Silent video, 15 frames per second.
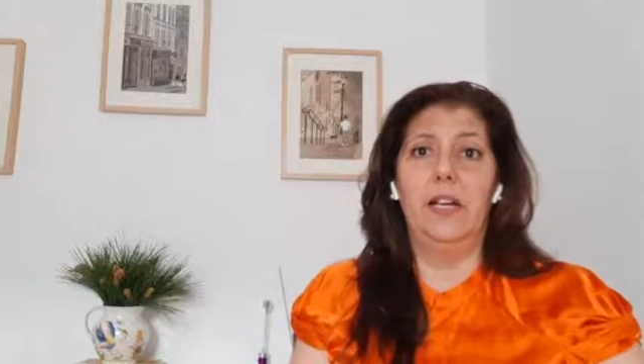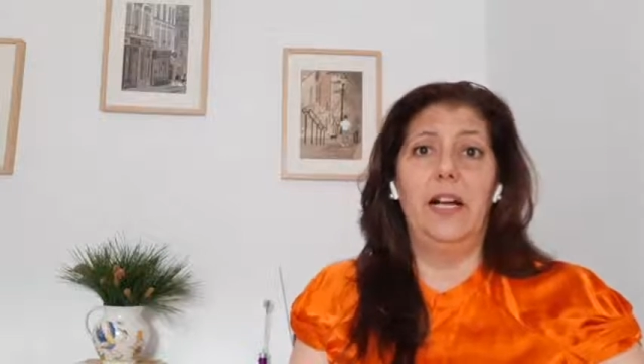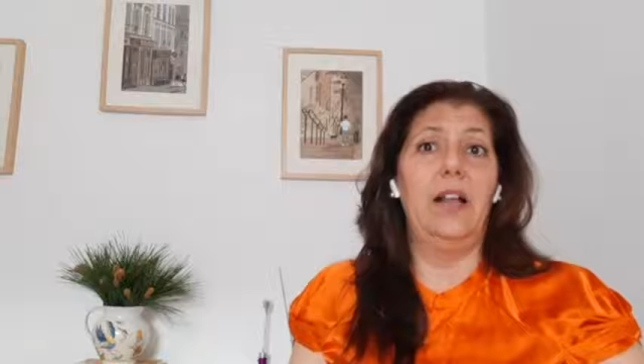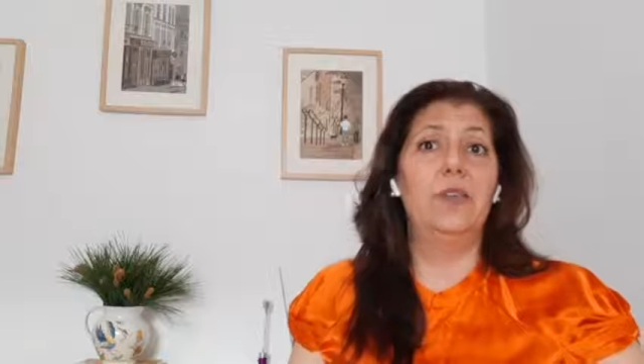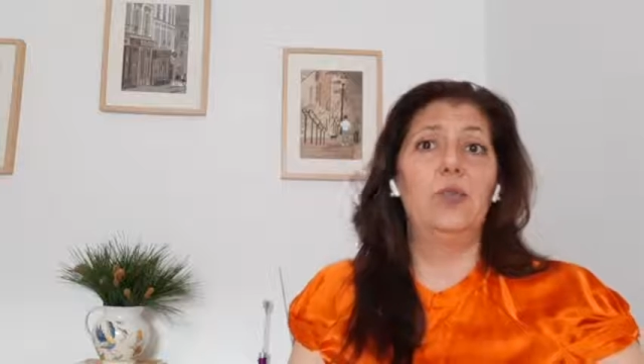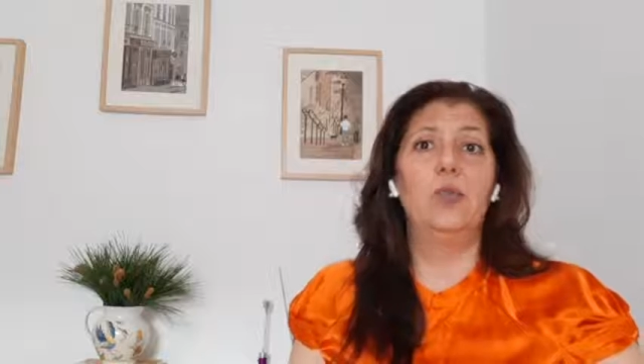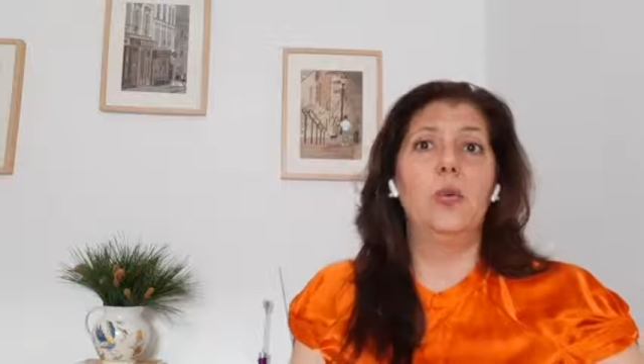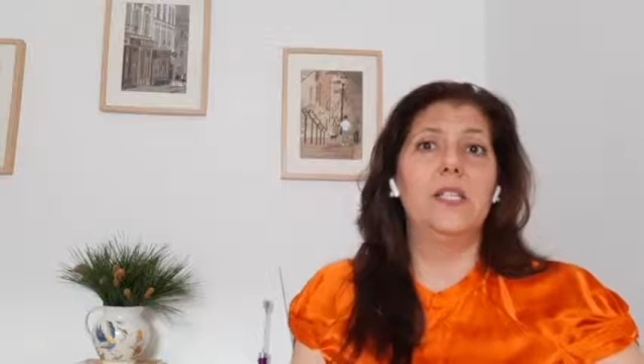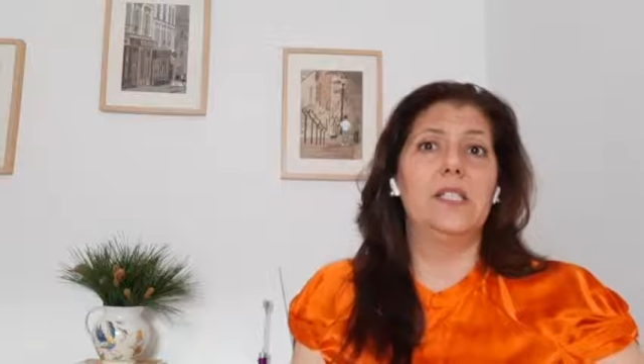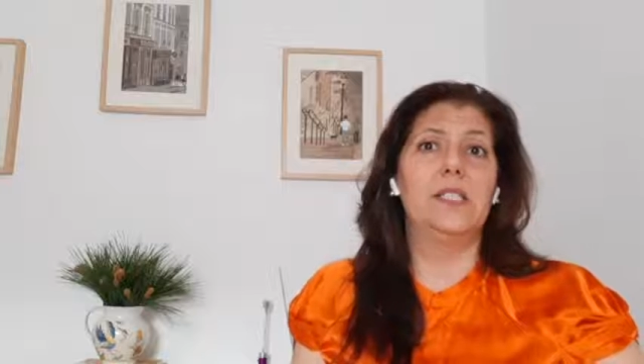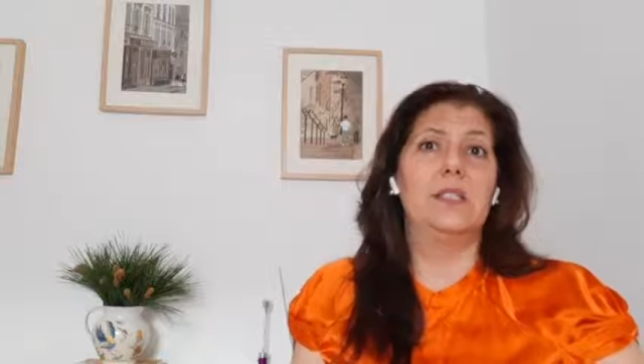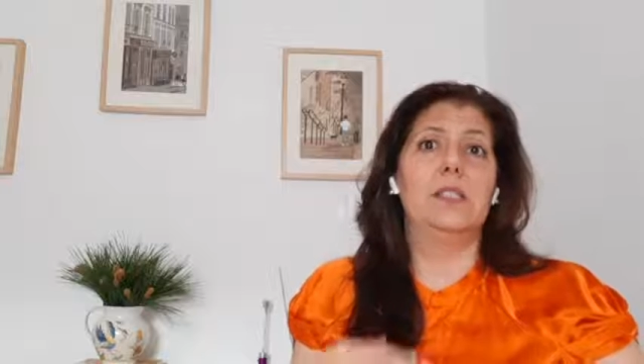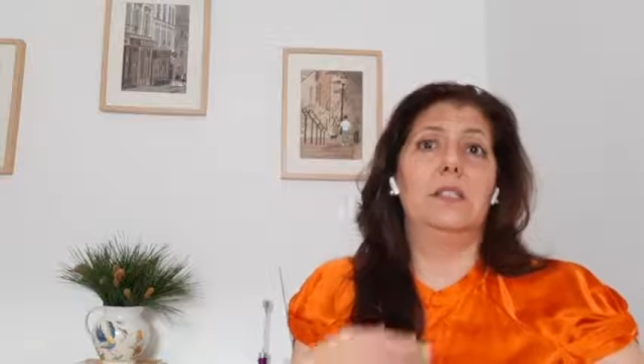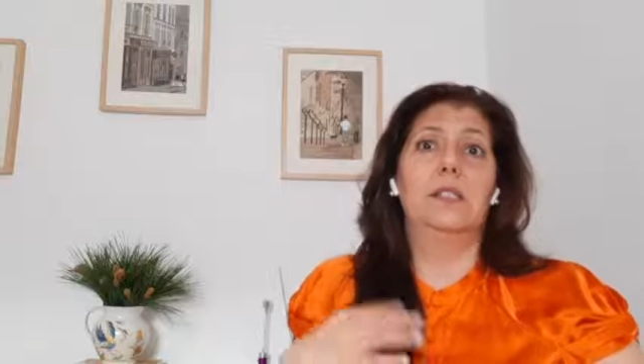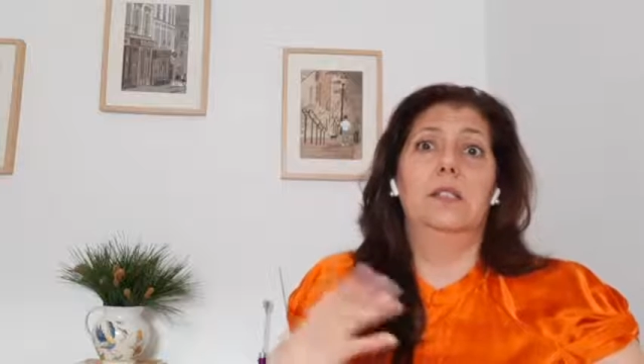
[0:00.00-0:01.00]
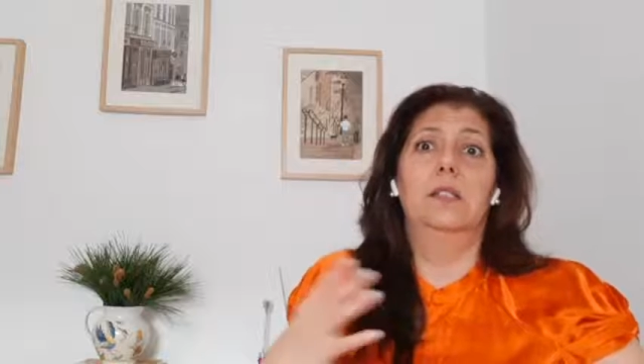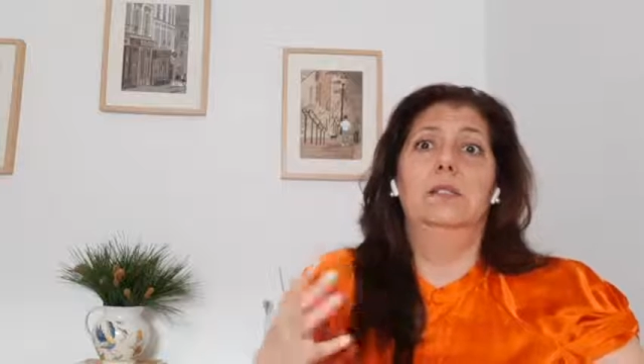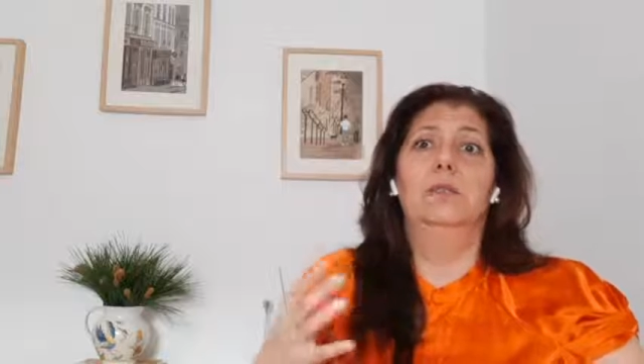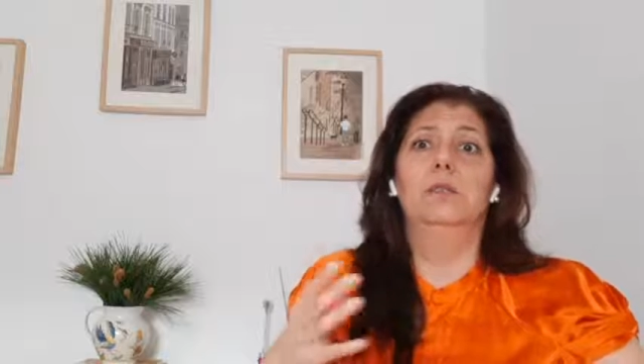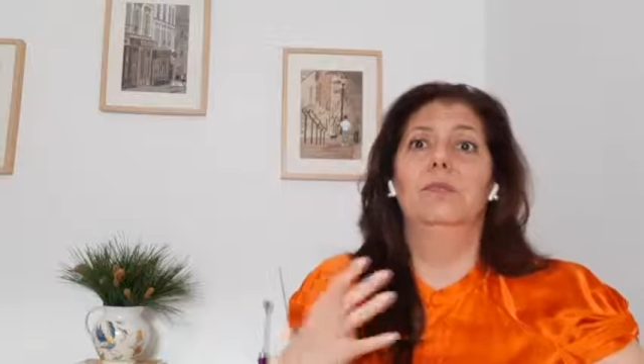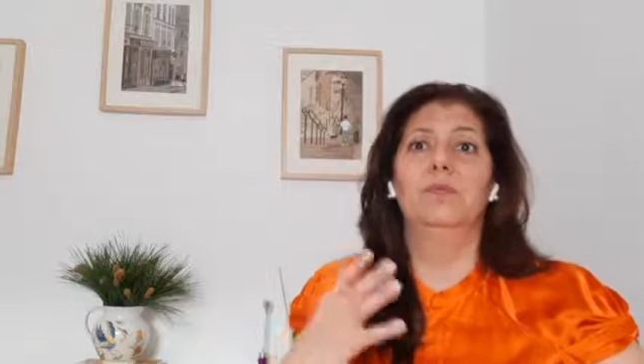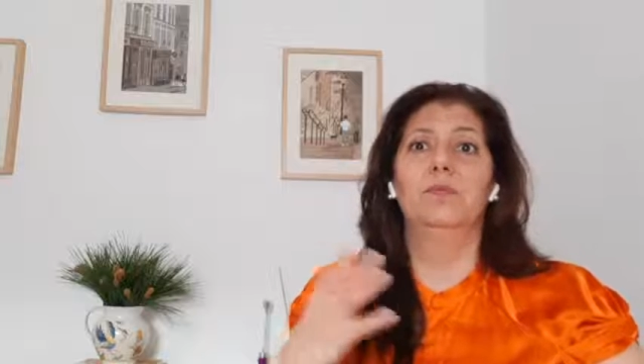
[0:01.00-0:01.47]
Otherwise,
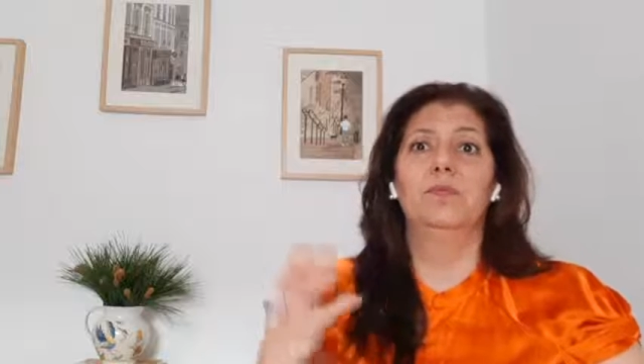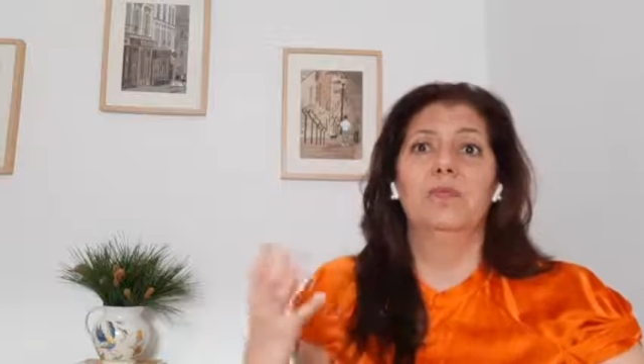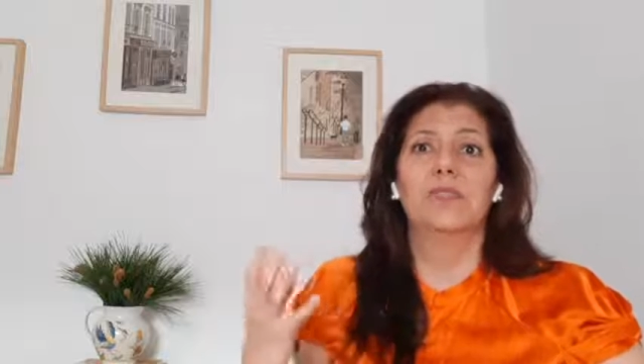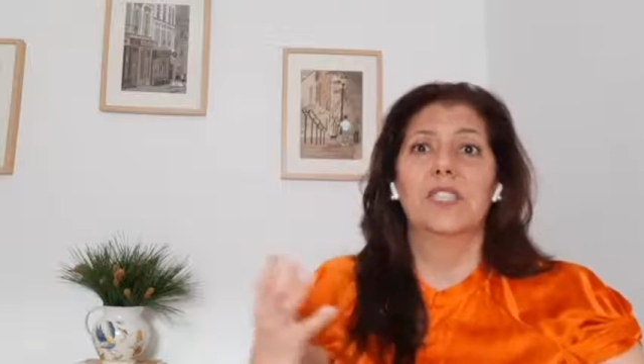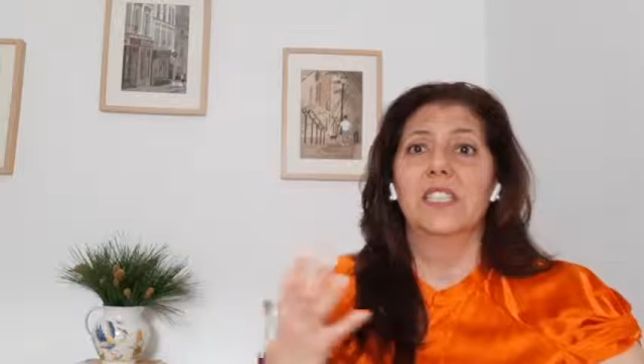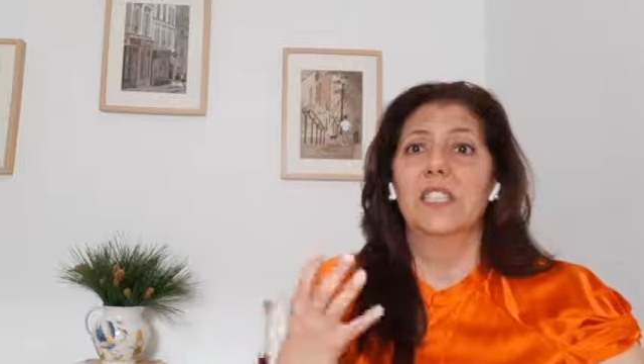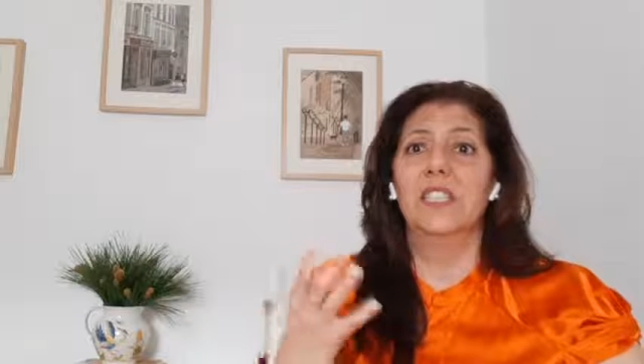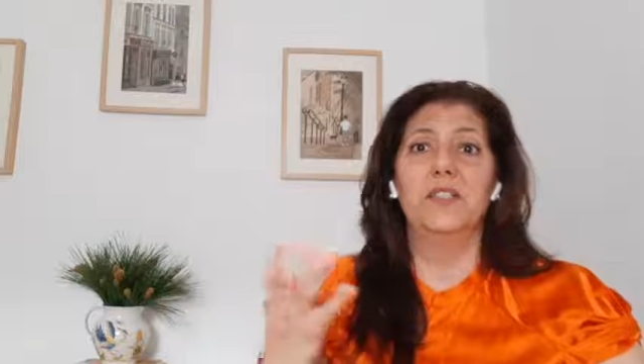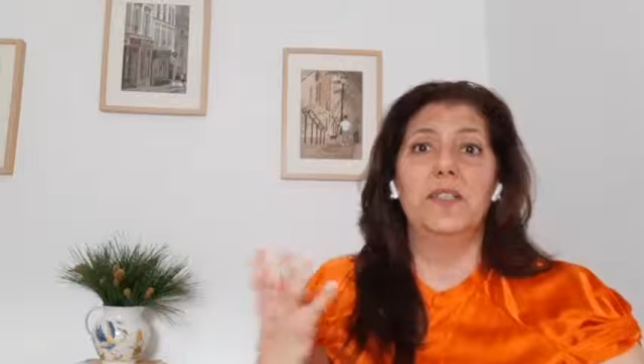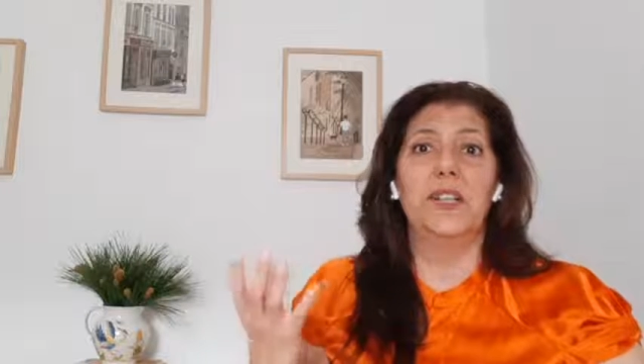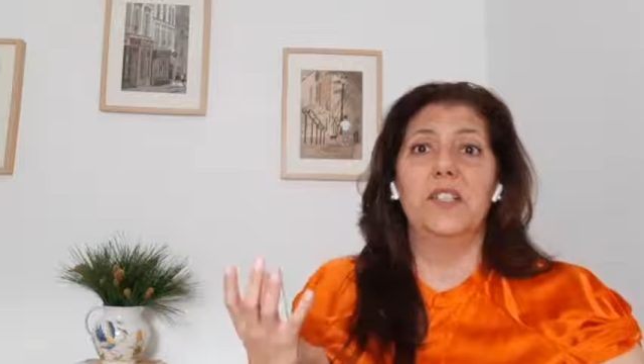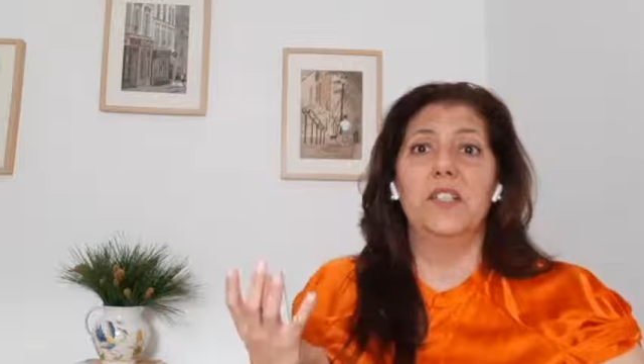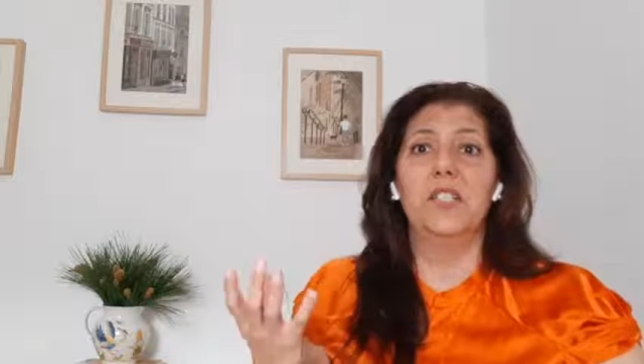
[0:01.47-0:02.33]
it's very